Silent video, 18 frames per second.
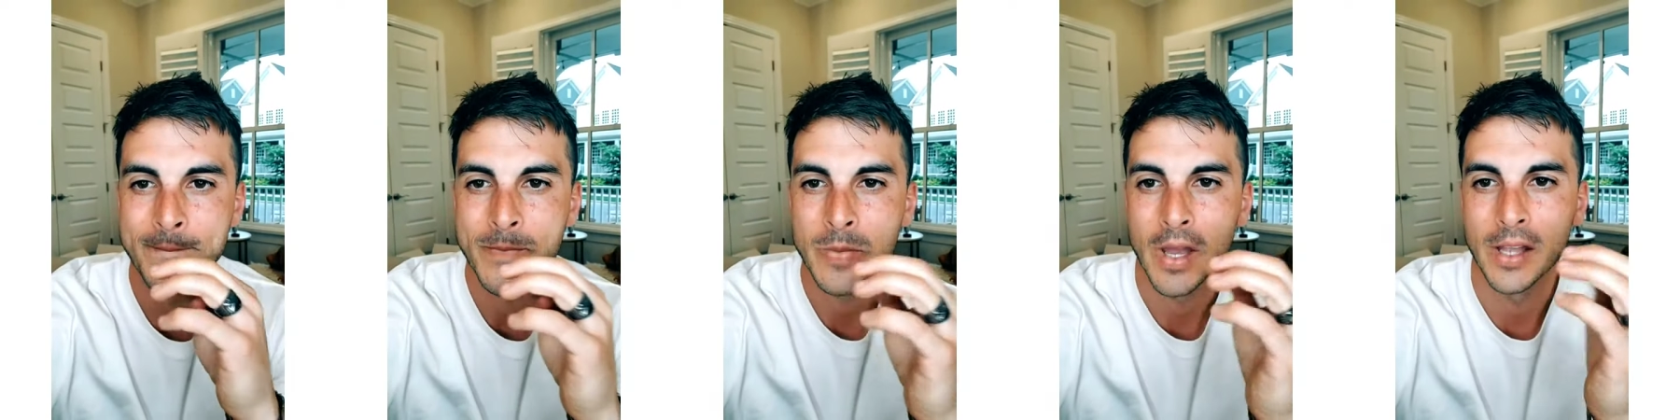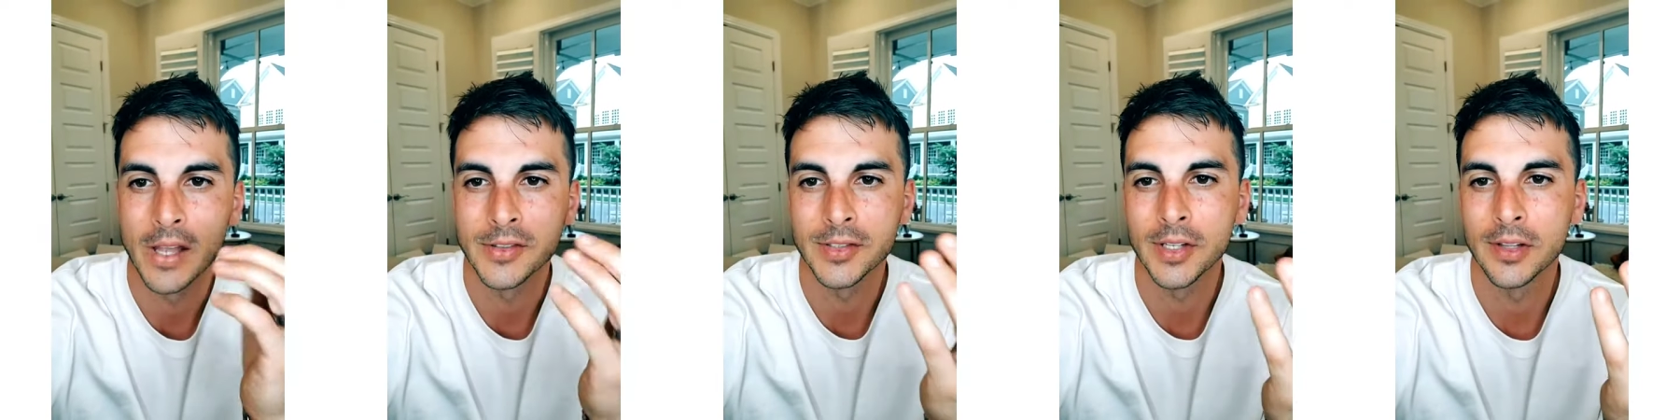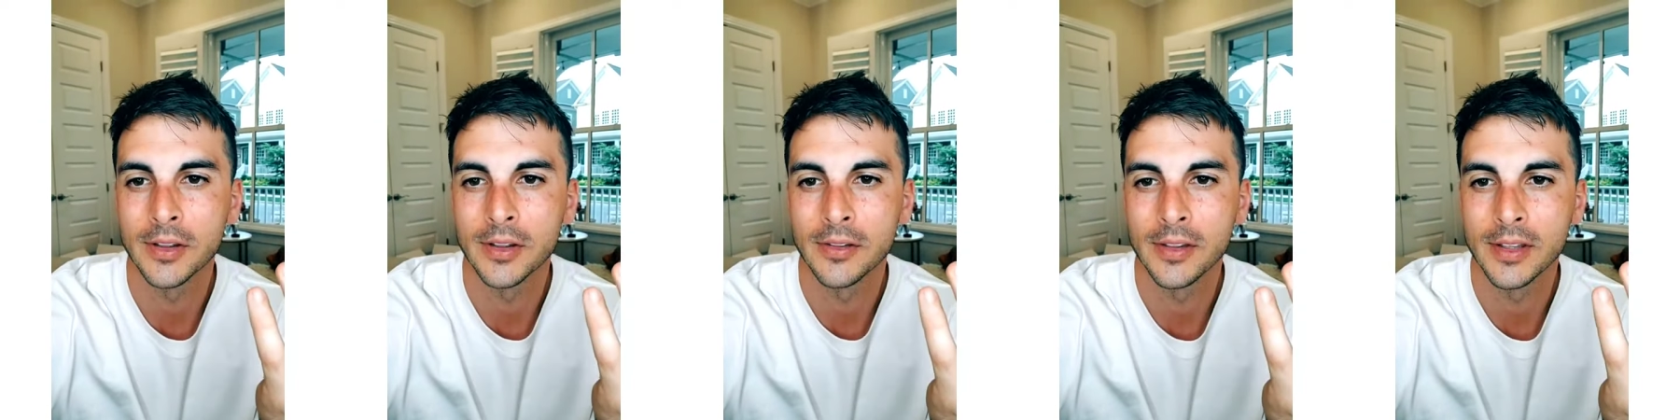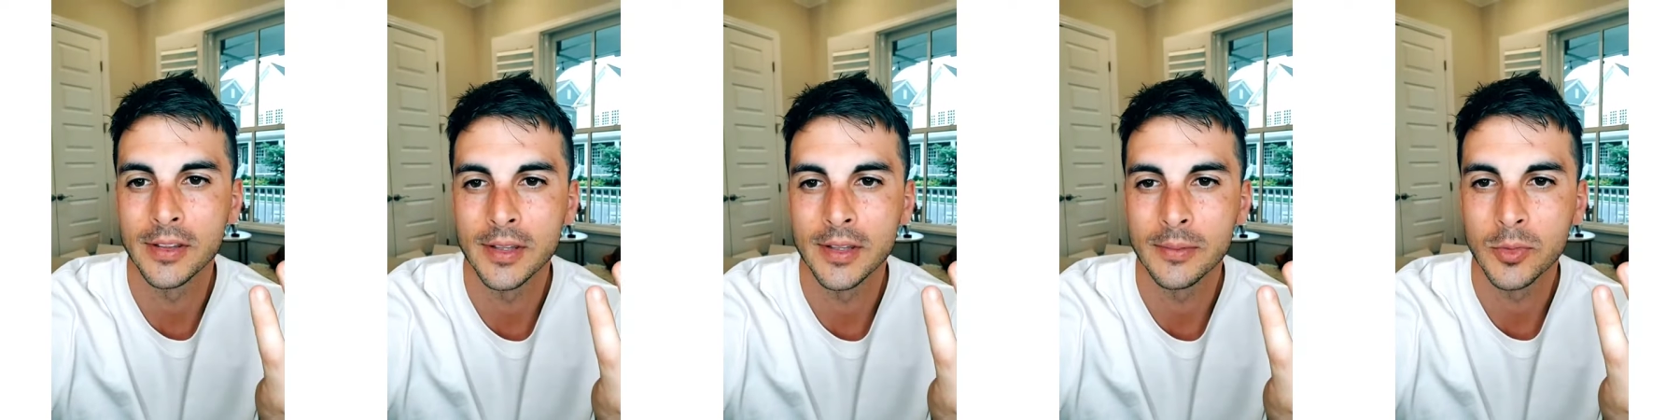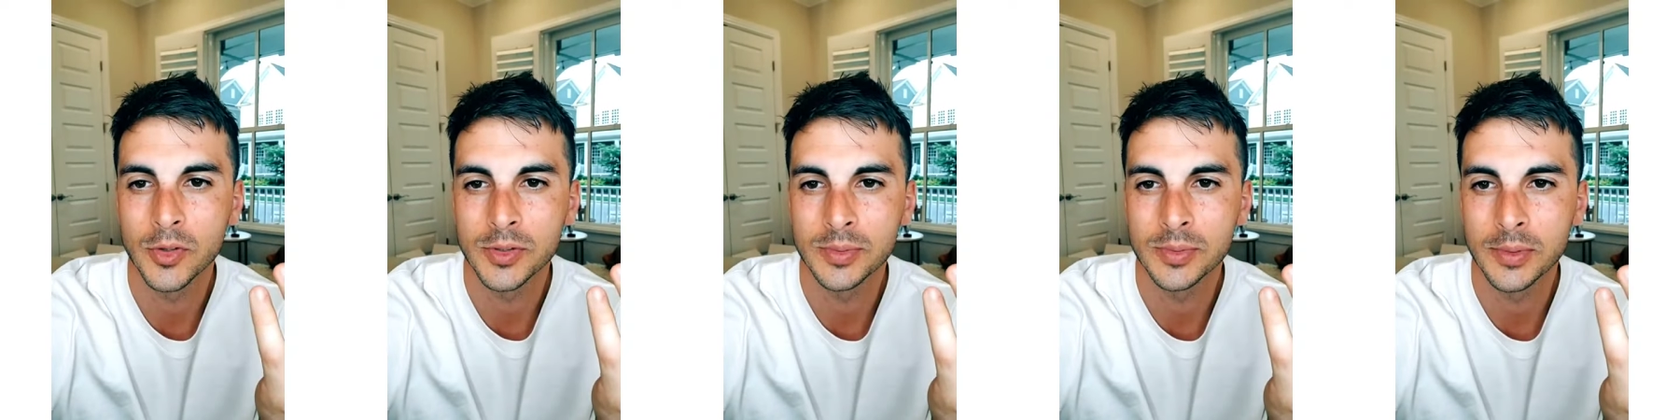that's another thing that
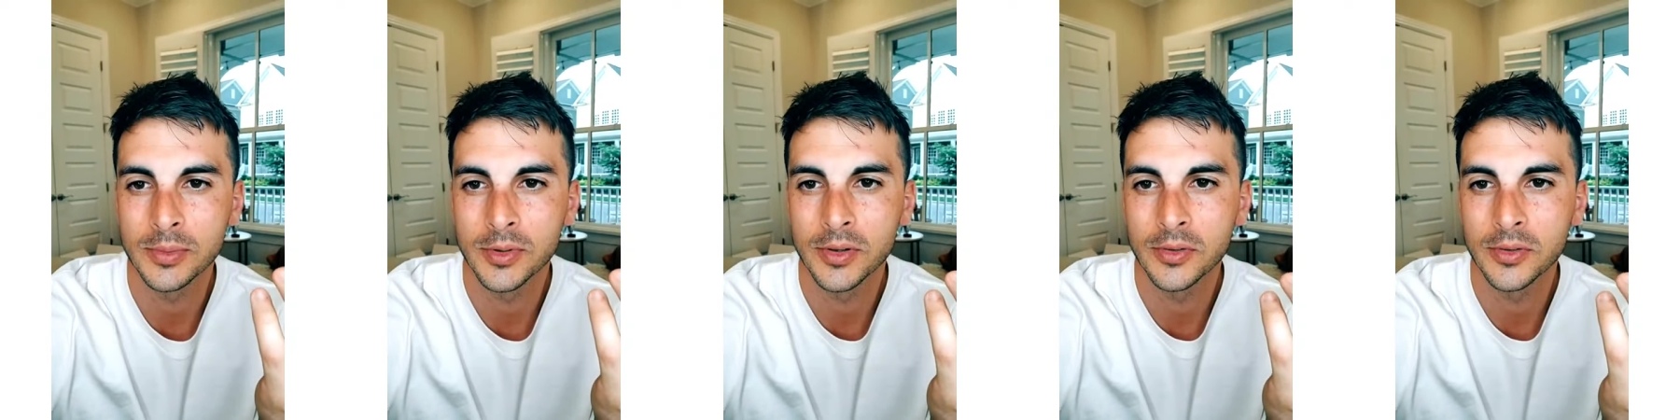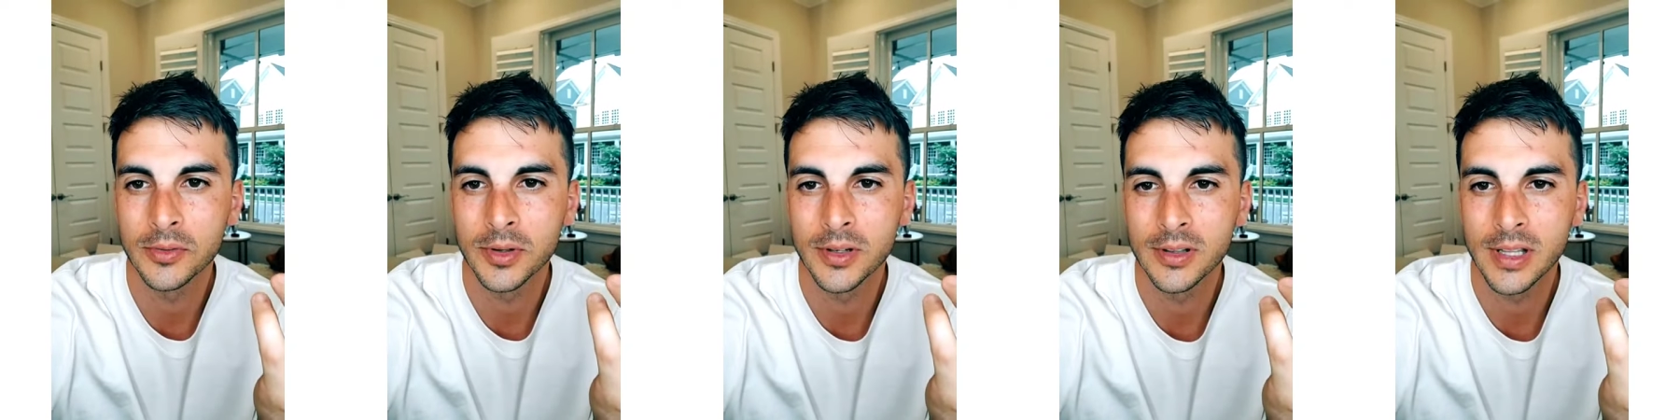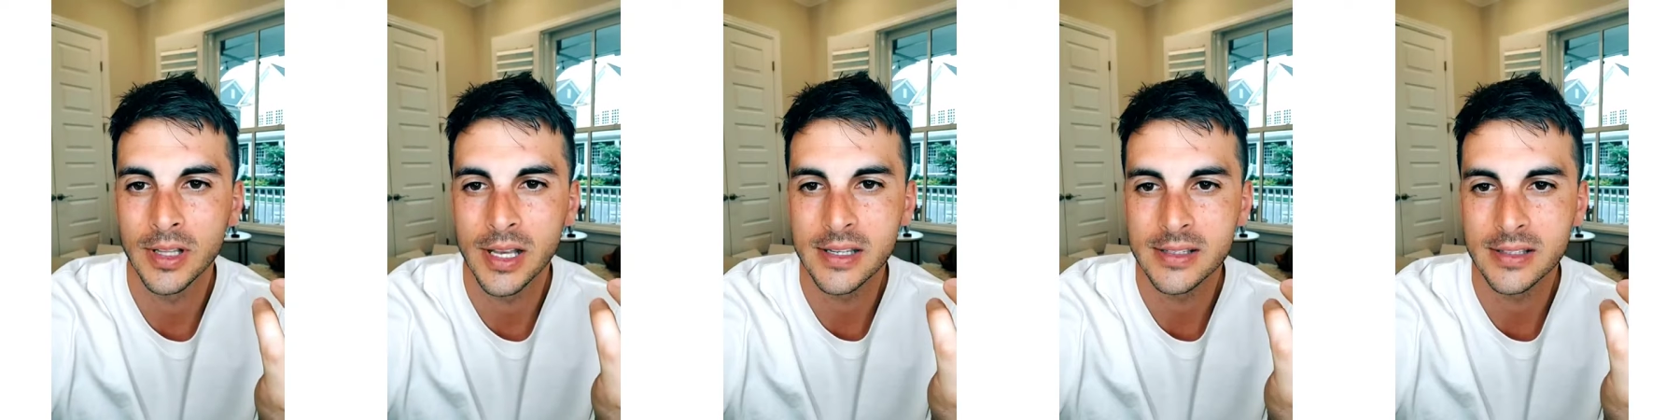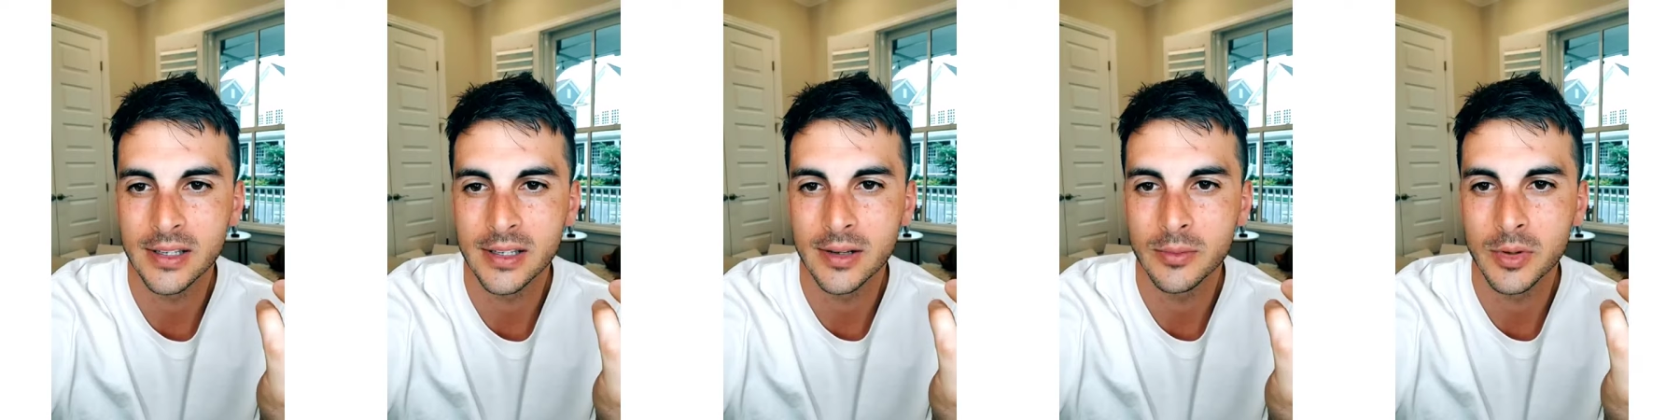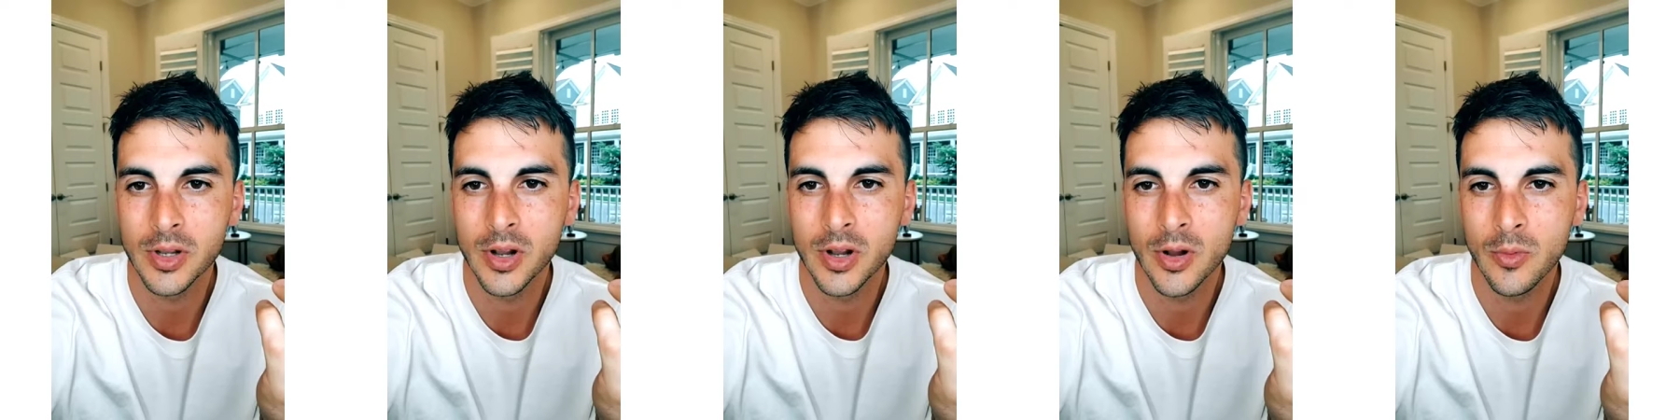most people don't realize. Like,
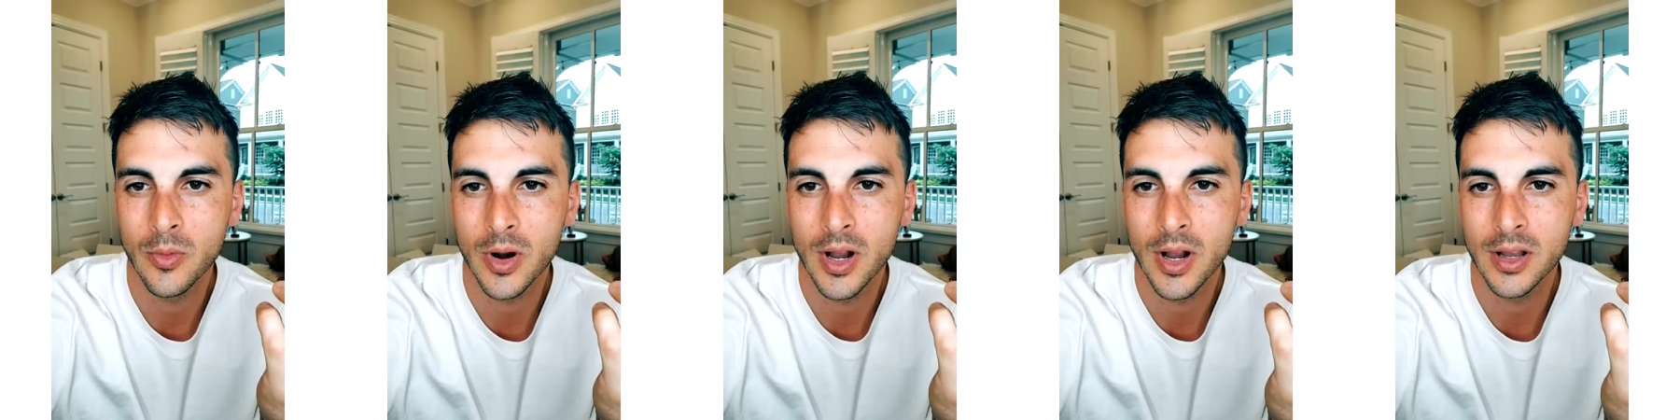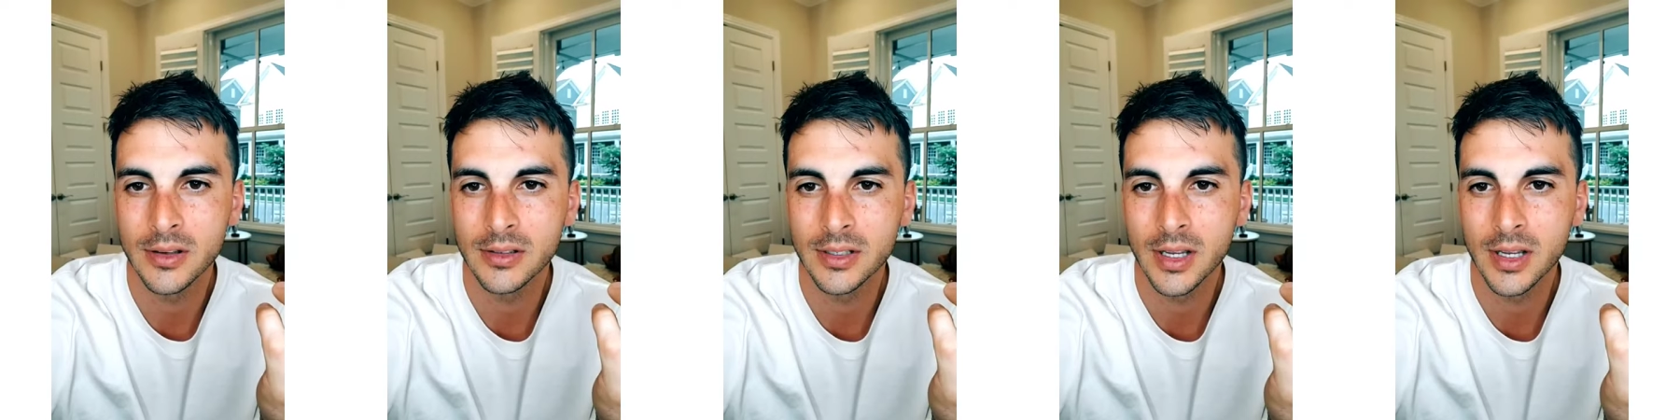we all want,